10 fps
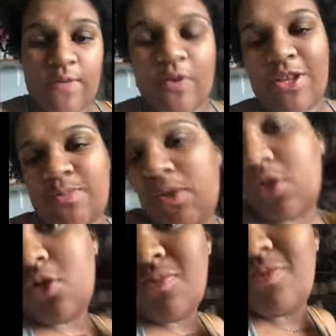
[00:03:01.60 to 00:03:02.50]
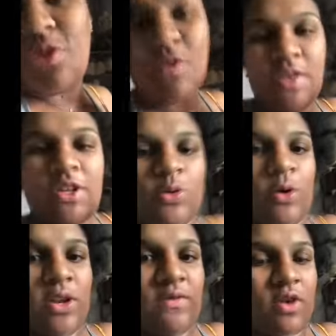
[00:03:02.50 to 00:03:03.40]
I thought this would be a good thing to
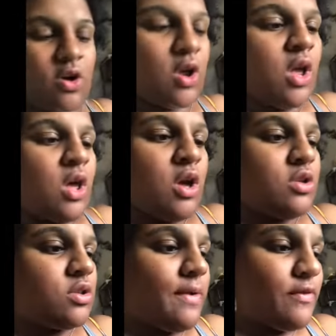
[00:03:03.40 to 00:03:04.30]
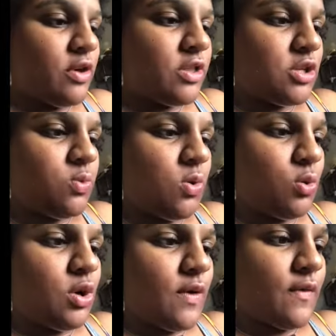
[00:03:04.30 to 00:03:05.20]
talk in the vlog. So I've got this
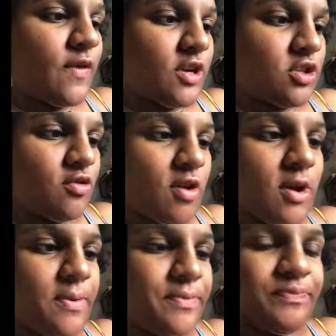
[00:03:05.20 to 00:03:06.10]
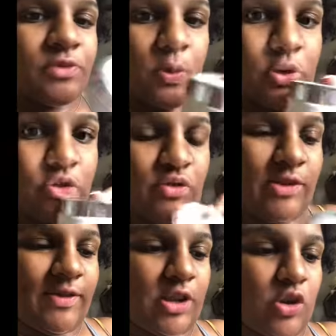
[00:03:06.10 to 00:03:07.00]
walnut face scrub, which is
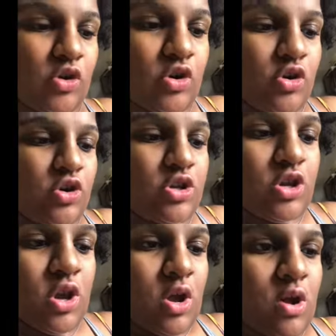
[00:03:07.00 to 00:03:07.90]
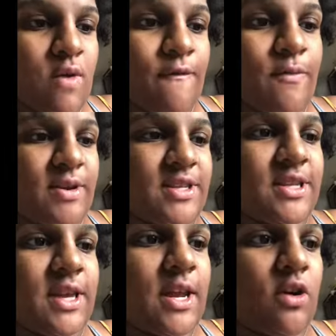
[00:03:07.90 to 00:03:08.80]
really, really good for my
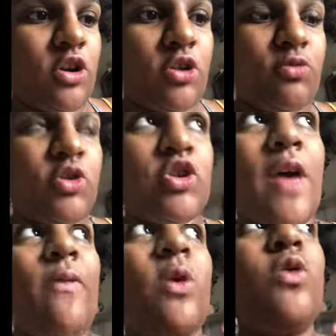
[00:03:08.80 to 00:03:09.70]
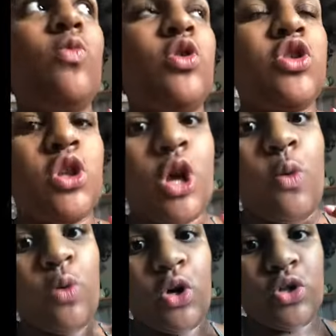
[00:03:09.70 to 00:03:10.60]
skin. Because everyone wants to
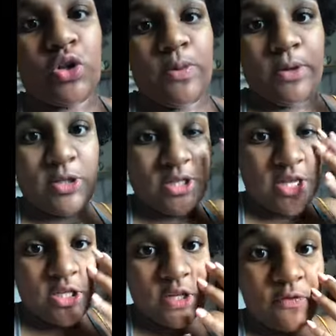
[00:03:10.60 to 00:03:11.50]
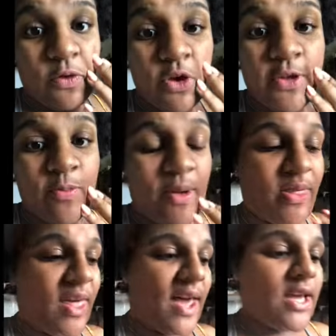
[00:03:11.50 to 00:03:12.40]
know what kind of skin stuff do I use for
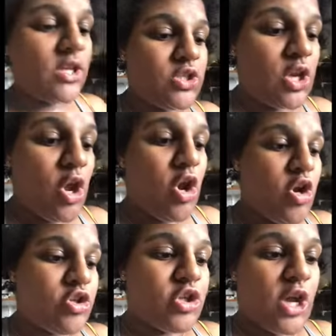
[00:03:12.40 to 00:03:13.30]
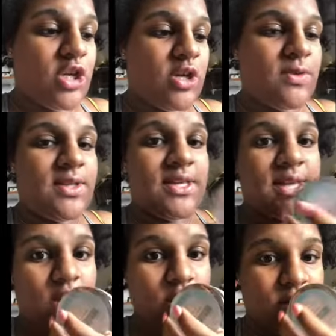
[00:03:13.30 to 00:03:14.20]
my face. So I use
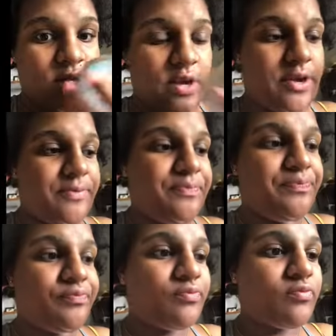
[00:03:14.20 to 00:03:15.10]
this at night time.